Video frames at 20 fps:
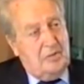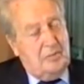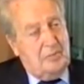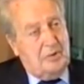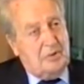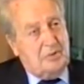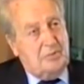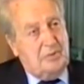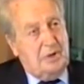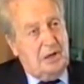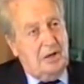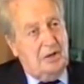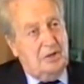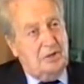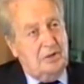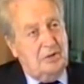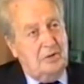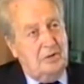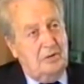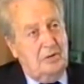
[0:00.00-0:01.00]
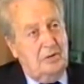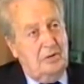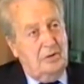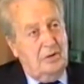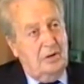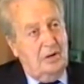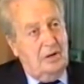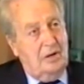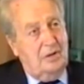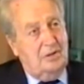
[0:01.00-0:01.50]
but we do,
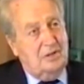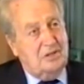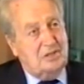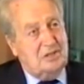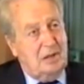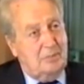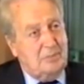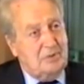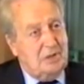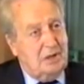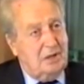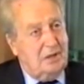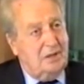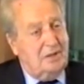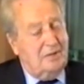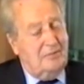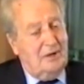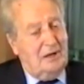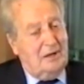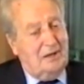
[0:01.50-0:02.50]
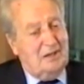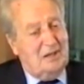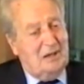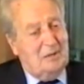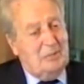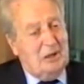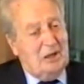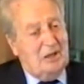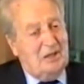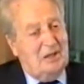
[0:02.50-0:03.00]
on the subject of
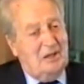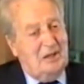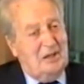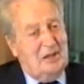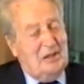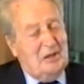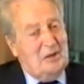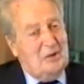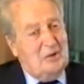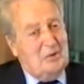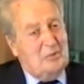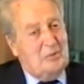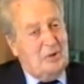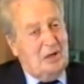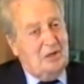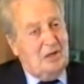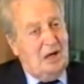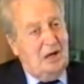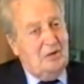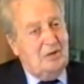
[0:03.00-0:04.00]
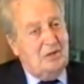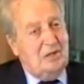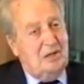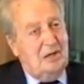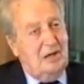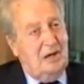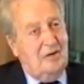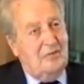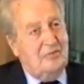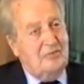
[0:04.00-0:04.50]
academic, we don't
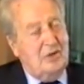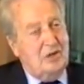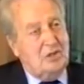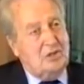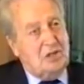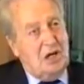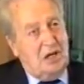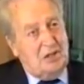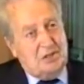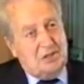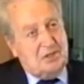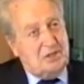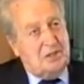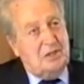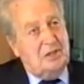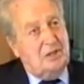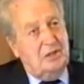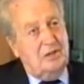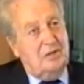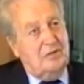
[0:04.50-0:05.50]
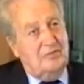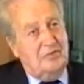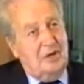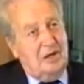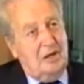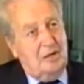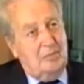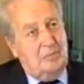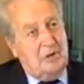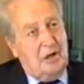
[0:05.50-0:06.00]
have just
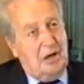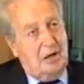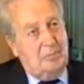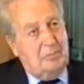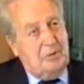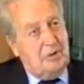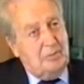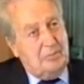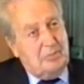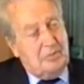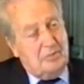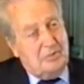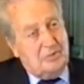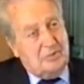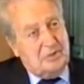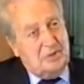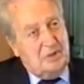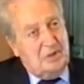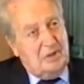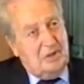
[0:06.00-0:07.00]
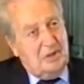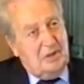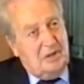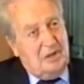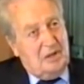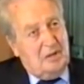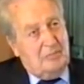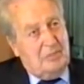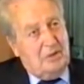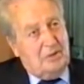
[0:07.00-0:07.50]
very bright pupils,
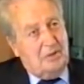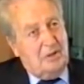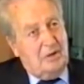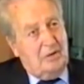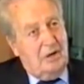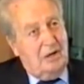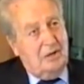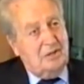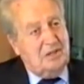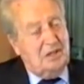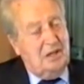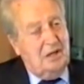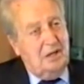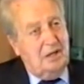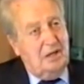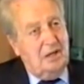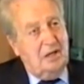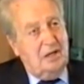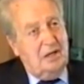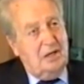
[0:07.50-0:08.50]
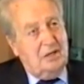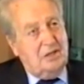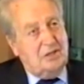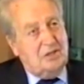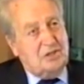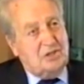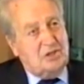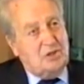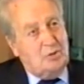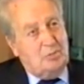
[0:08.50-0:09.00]
but there aren't any
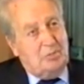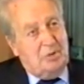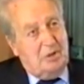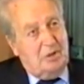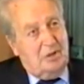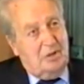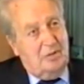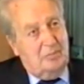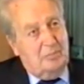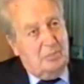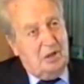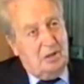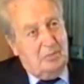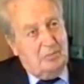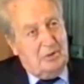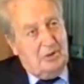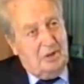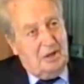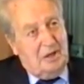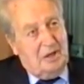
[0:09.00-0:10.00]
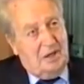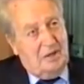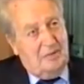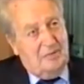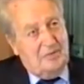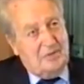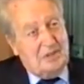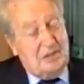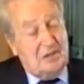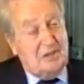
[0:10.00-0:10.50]
stupid people here.
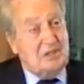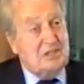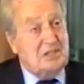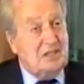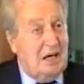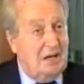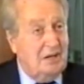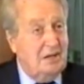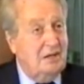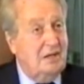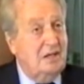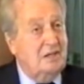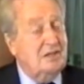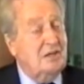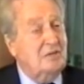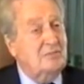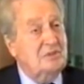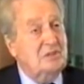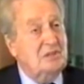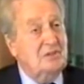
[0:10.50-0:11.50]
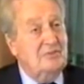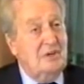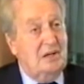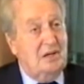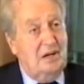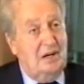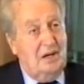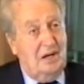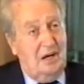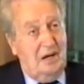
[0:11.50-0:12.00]
So the standard is obviously
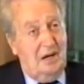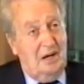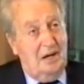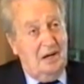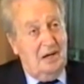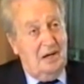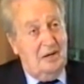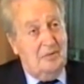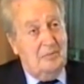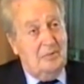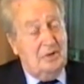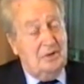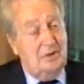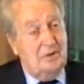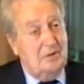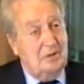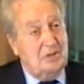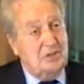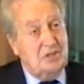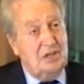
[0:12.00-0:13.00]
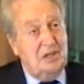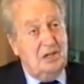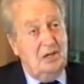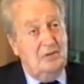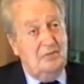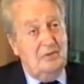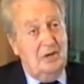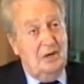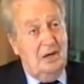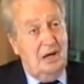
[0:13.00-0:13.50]
very high, and we do
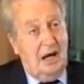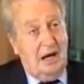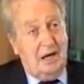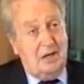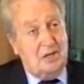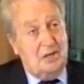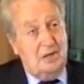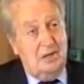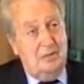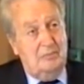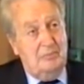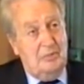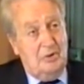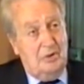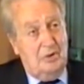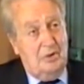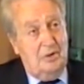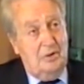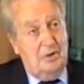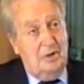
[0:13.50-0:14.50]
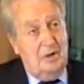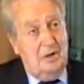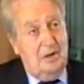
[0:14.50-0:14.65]
achieve actually more